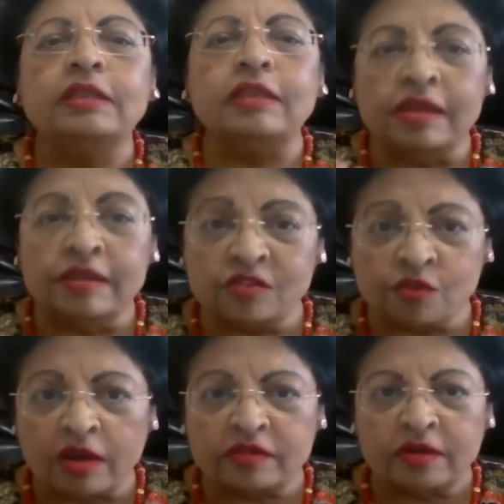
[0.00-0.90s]
the
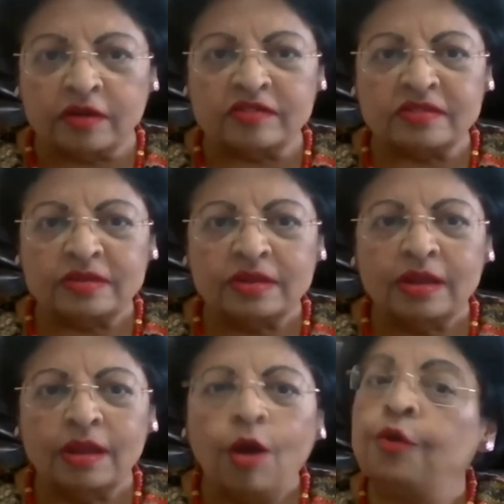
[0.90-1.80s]
instructors
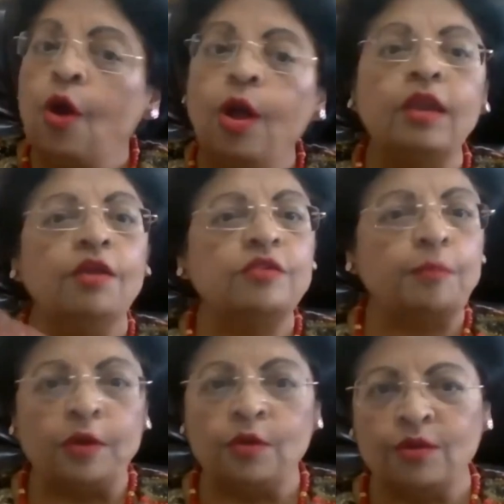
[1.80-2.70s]
are all
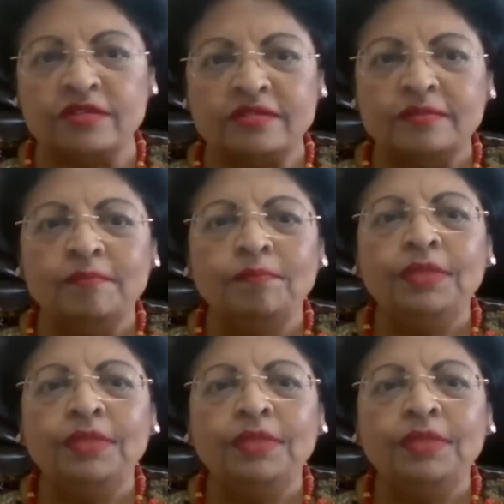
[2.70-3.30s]
entrepreneurs,